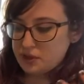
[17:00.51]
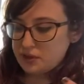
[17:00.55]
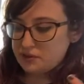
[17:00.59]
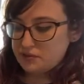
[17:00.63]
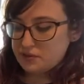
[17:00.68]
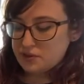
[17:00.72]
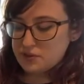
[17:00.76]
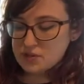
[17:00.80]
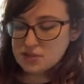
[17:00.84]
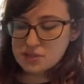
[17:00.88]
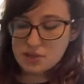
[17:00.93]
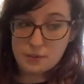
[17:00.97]
of
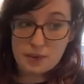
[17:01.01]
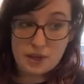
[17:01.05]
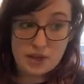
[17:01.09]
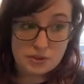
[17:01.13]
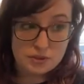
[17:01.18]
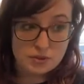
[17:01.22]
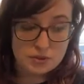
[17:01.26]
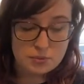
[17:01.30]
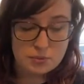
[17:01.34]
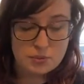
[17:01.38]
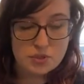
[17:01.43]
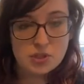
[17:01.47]
the
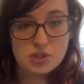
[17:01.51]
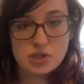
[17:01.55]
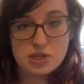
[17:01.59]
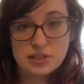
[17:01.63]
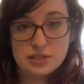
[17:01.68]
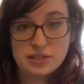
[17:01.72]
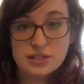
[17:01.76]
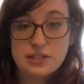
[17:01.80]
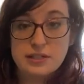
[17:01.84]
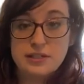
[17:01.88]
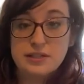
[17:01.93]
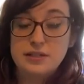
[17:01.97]
tomatoes with
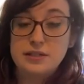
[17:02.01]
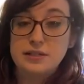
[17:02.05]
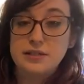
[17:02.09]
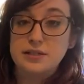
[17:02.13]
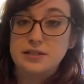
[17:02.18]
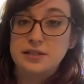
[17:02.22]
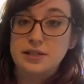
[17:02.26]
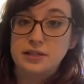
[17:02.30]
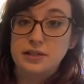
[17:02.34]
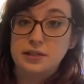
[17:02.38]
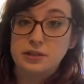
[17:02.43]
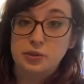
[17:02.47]

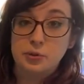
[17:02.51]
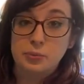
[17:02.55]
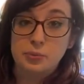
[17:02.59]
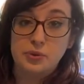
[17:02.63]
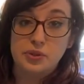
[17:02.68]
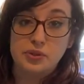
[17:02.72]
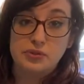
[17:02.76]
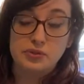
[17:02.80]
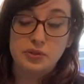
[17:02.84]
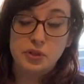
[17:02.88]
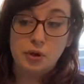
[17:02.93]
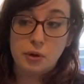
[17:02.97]
chilies, a little
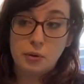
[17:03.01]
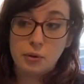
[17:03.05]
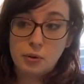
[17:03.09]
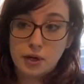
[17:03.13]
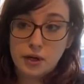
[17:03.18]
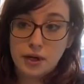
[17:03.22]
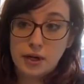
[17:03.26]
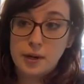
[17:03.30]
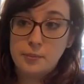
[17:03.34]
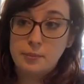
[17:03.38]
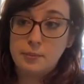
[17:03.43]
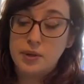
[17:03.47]
bit of
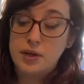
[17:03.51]
coconut